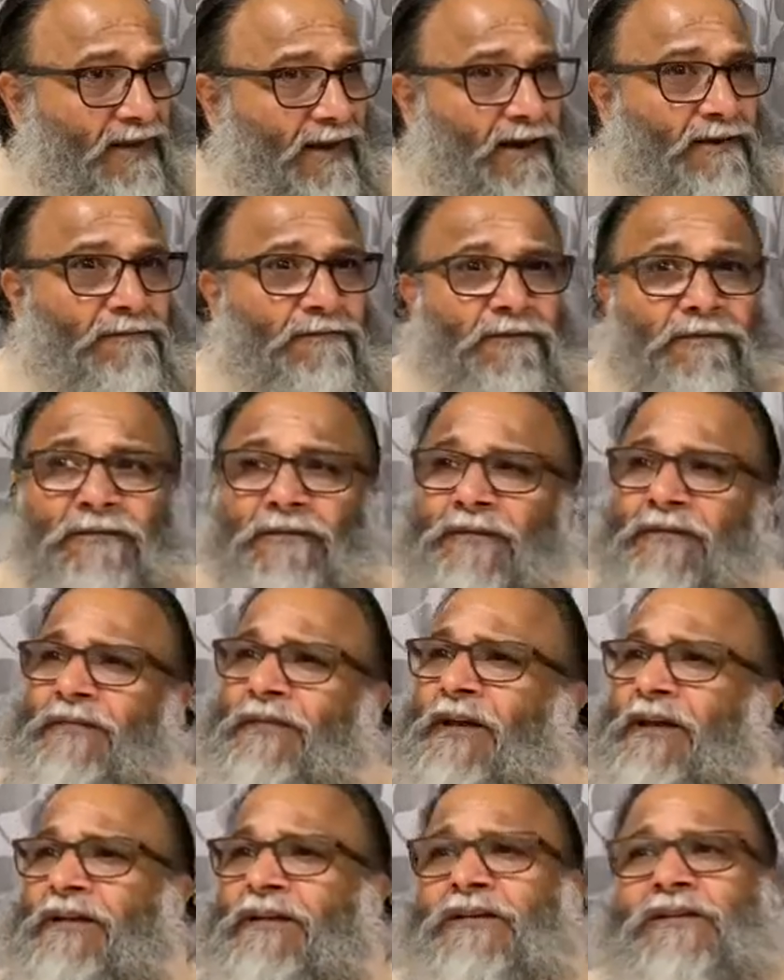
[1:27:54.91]
And
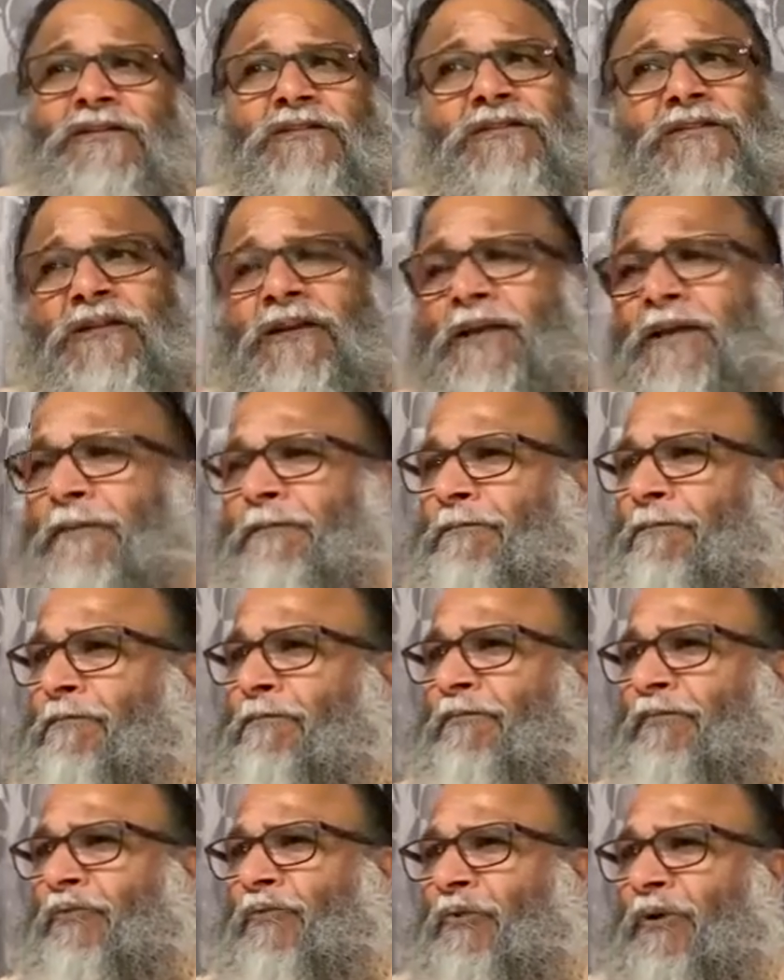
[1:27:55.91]
they sleep
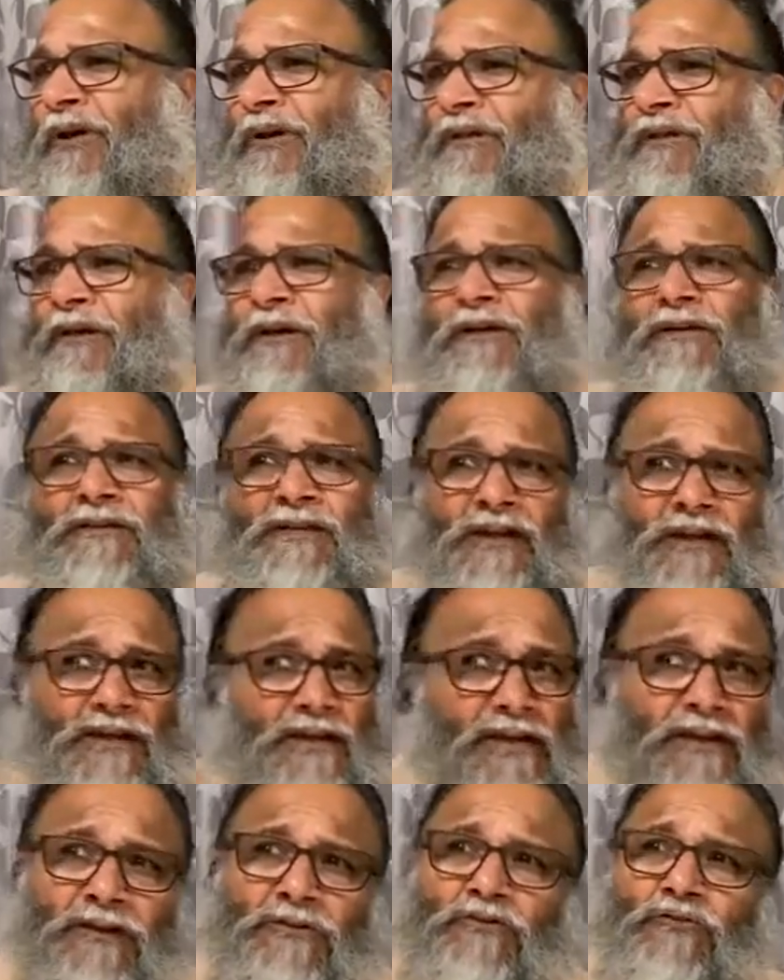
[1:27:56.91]
together, they
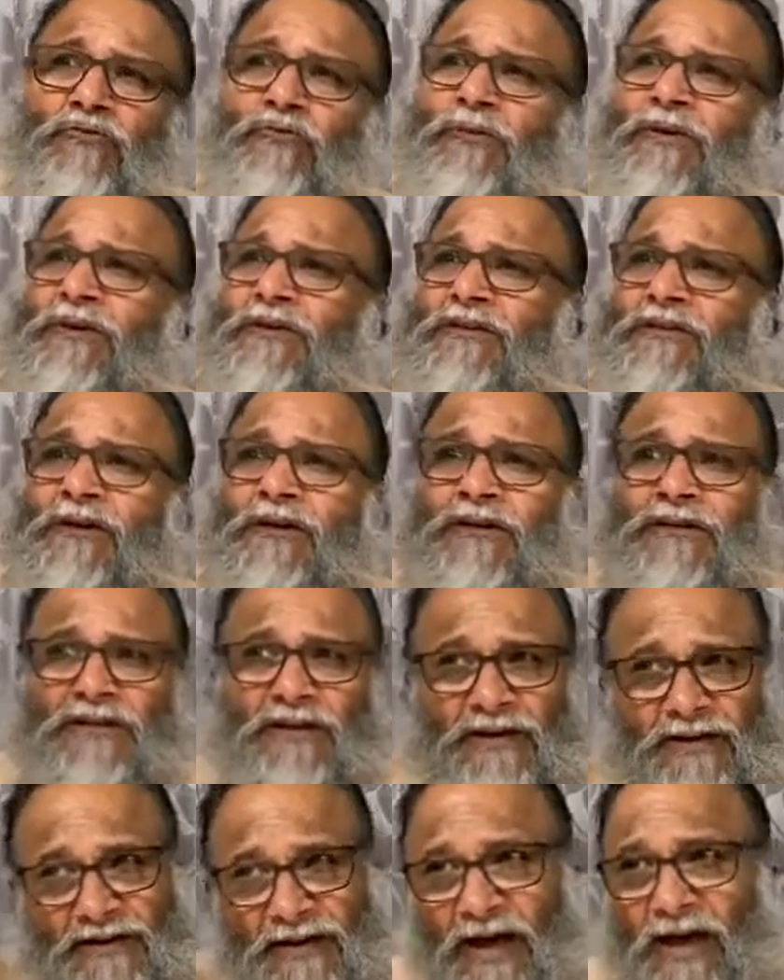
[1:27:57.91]
eat together,
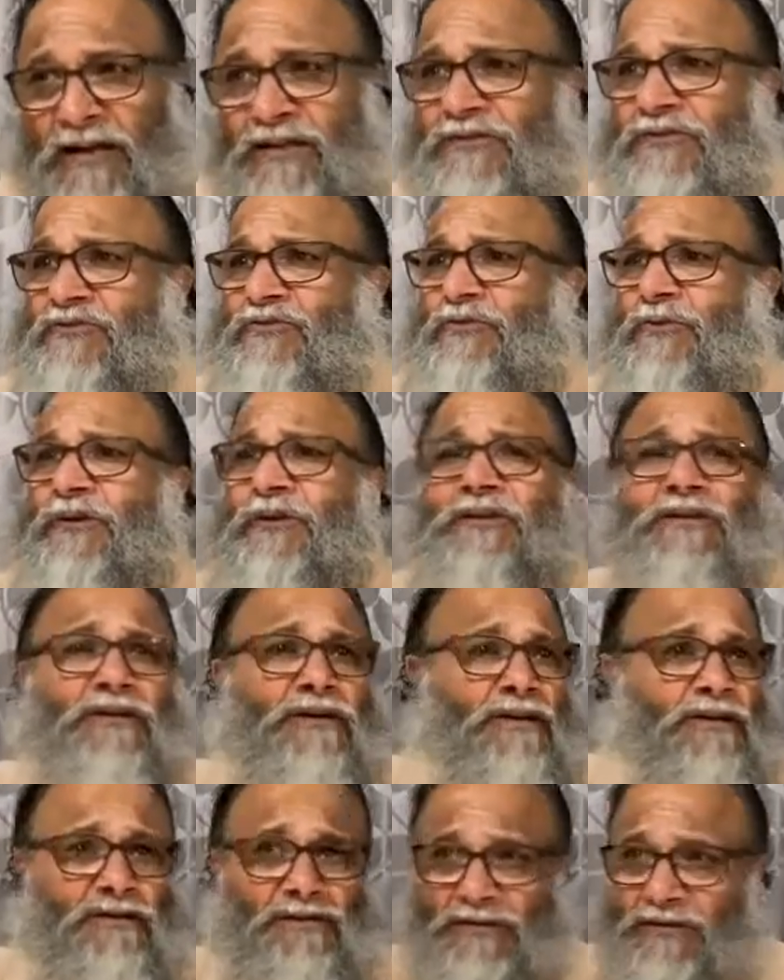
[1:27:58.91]
they dance
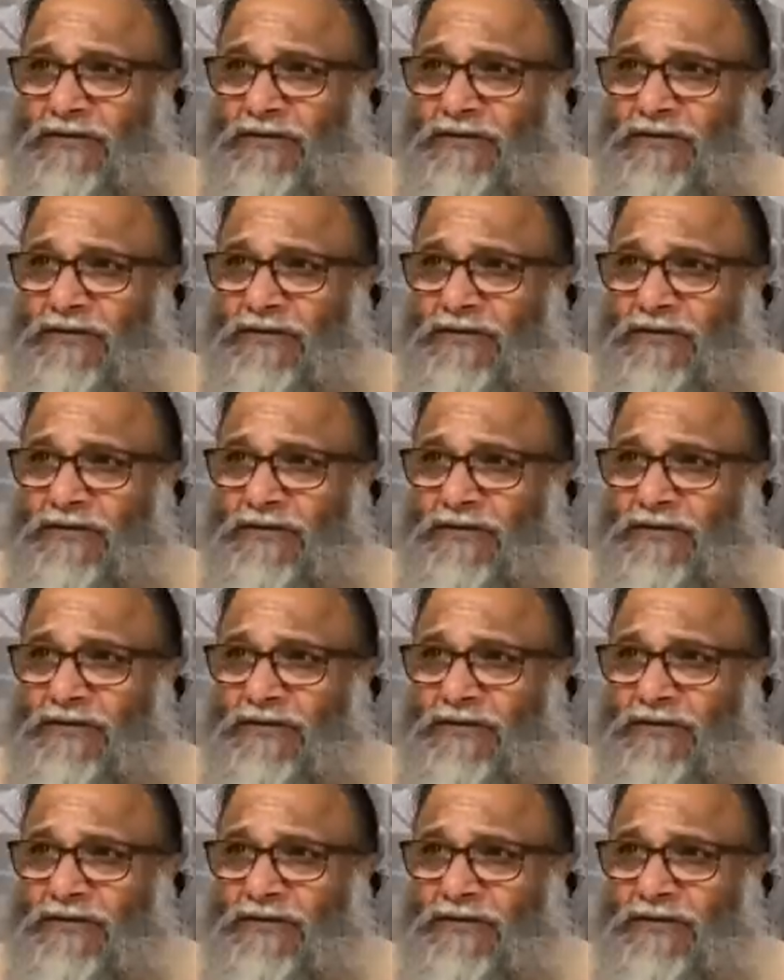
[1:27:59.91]
together.